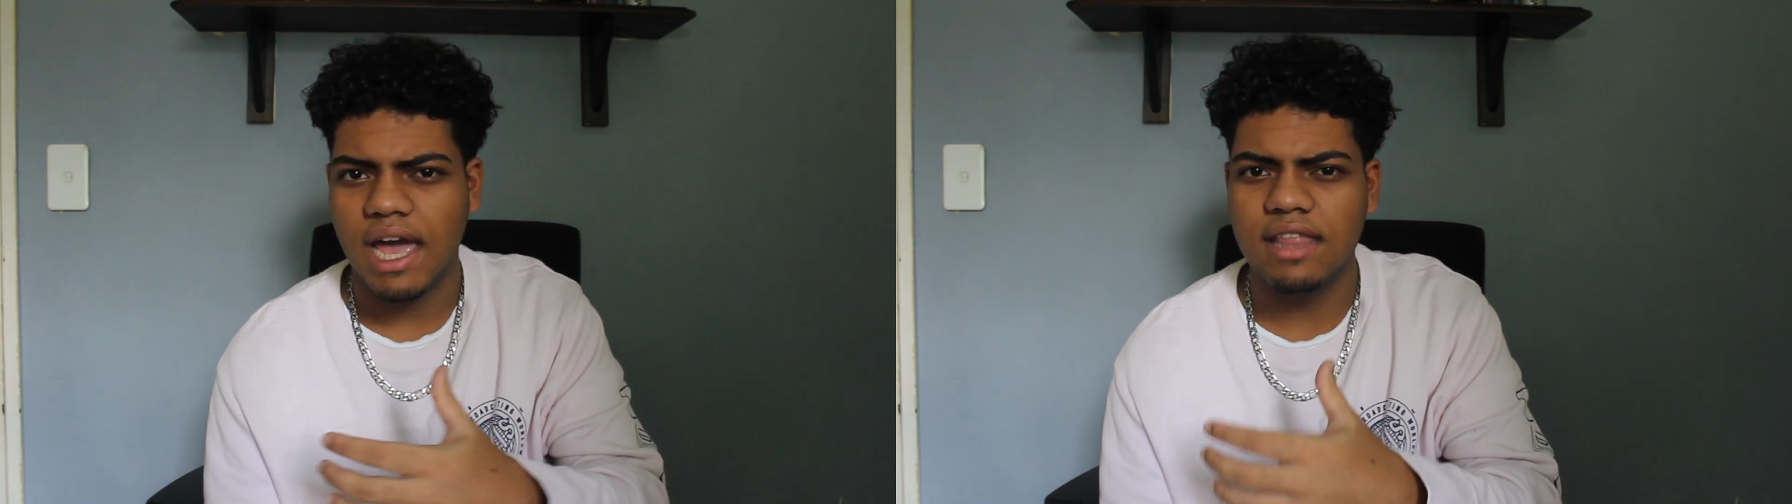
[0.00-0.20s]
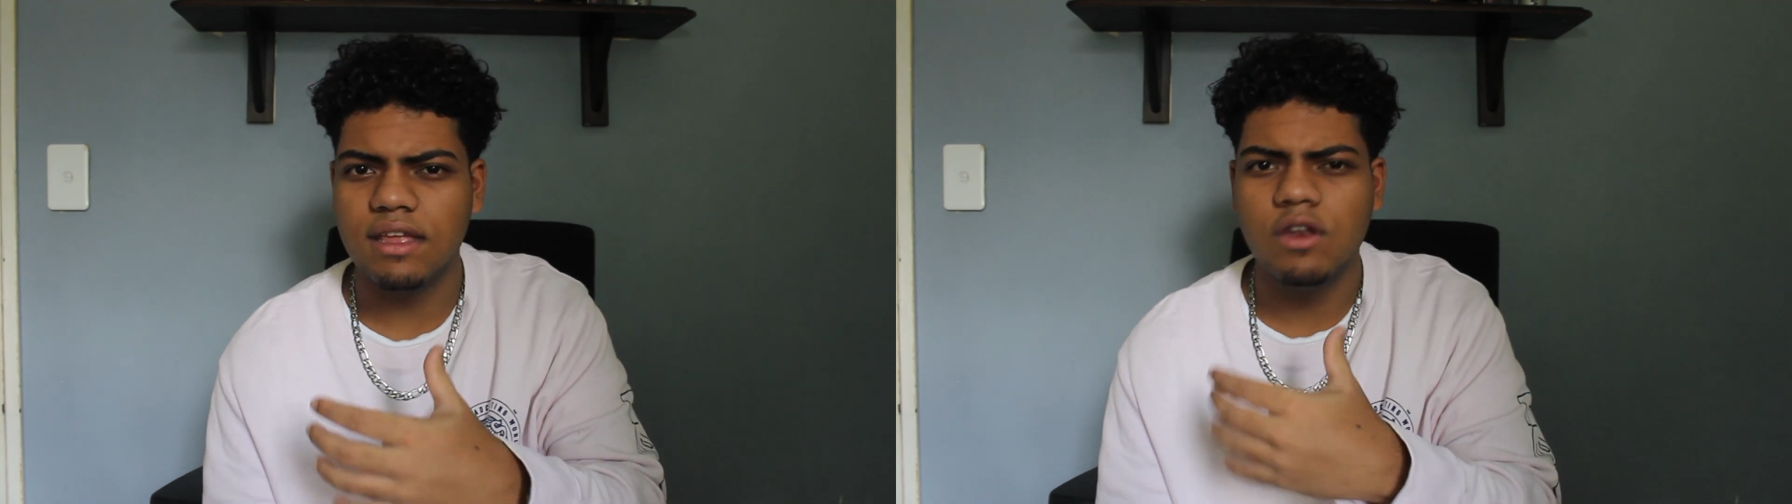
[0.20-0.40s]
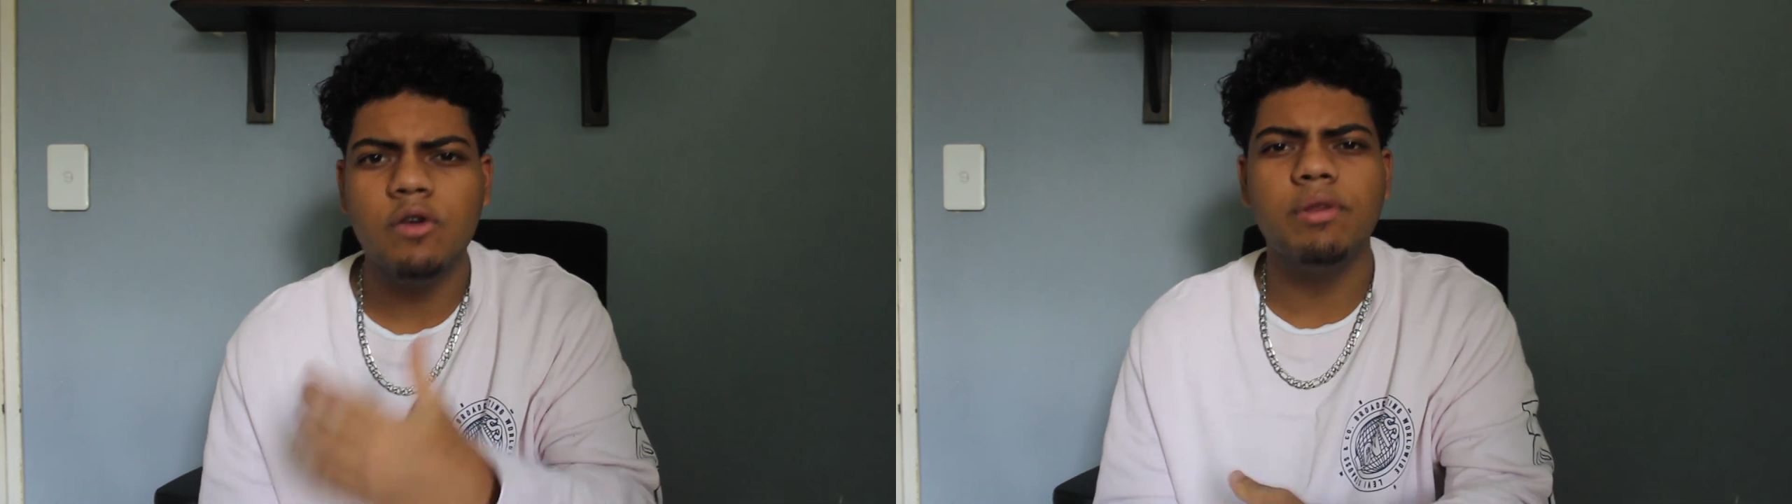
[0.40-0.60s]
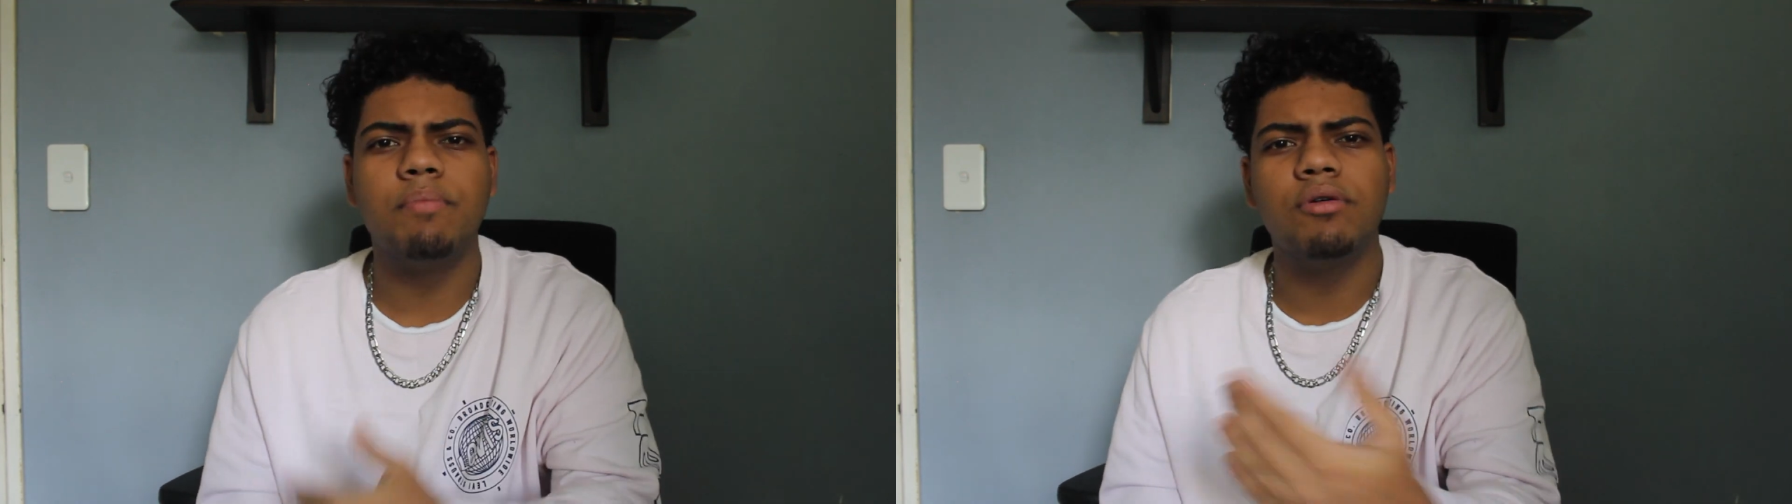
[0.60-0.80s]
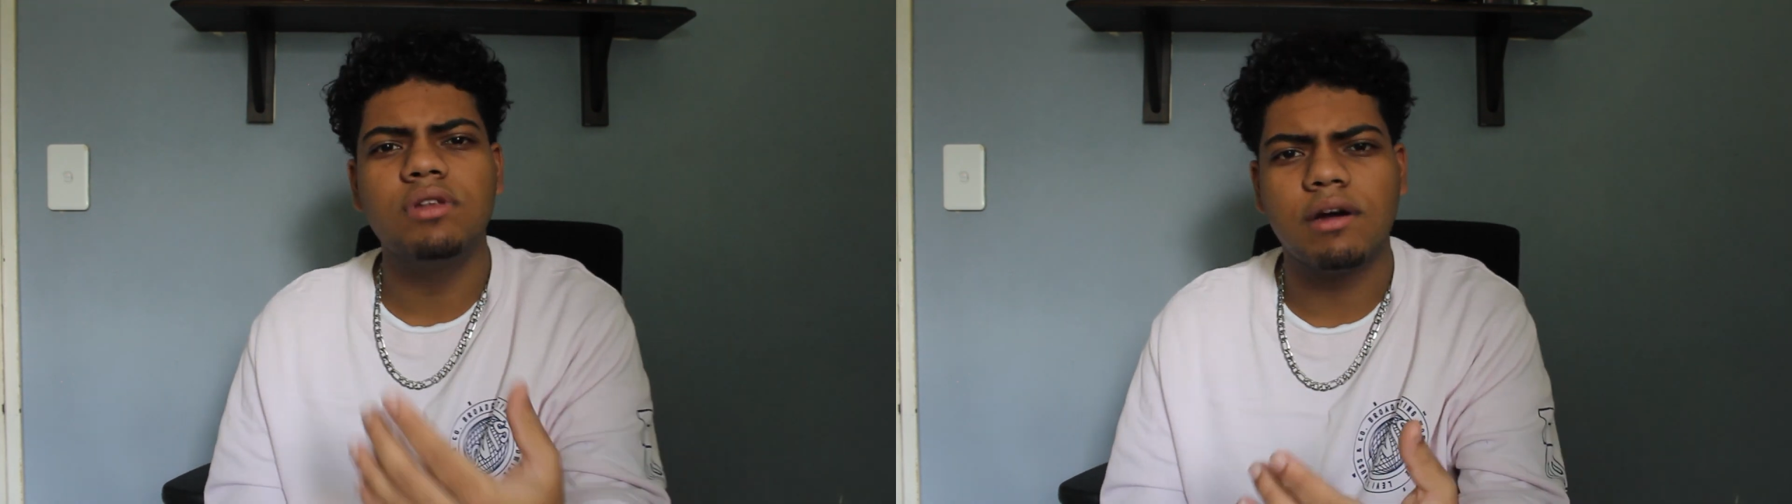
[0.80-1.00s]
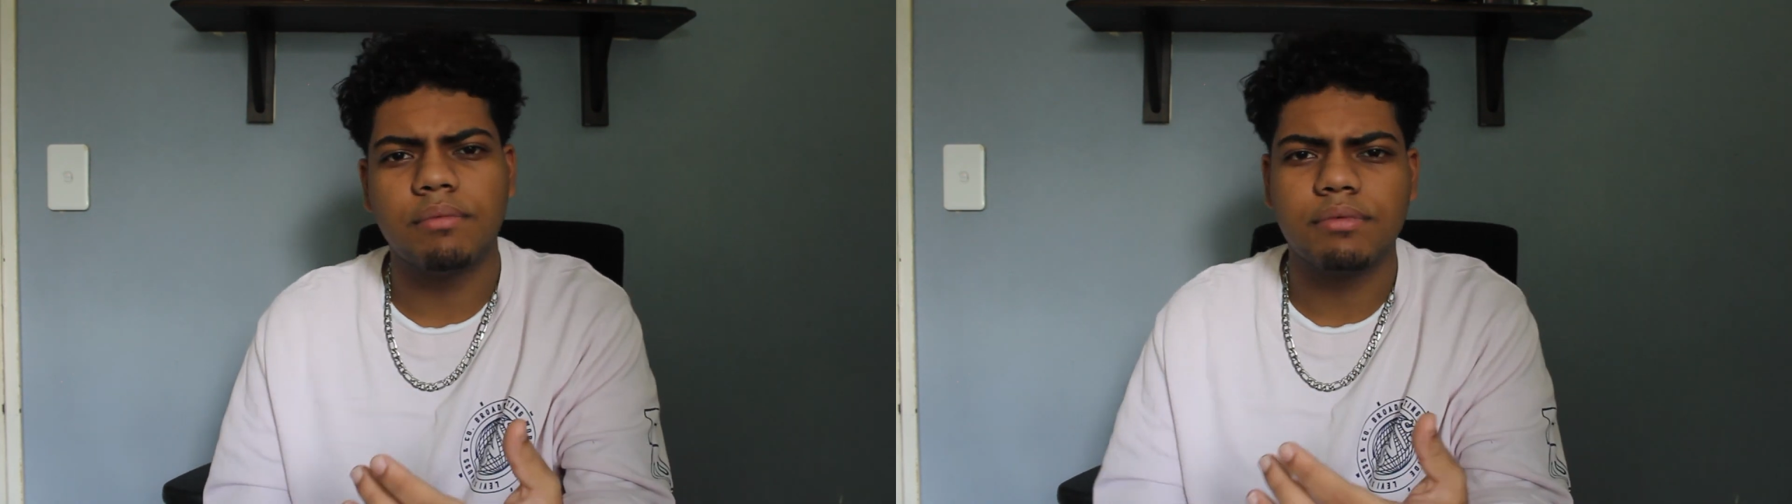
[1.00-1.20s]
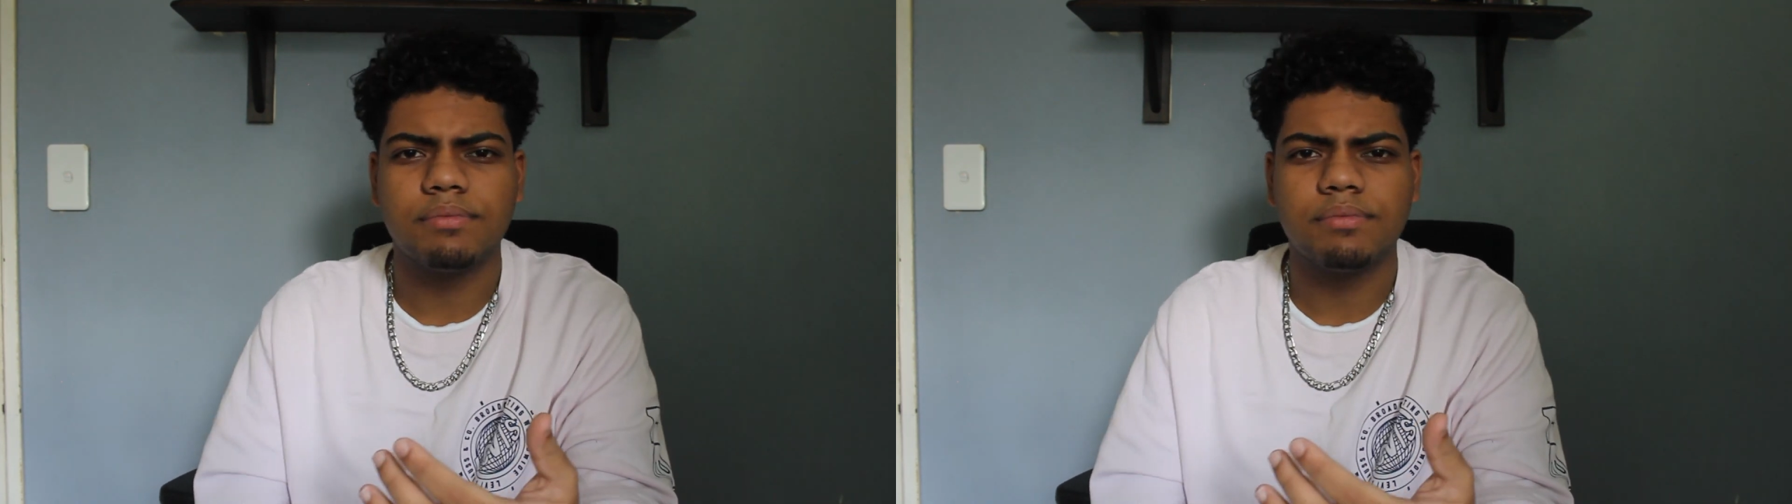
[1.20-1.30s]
and then nobody pulled up.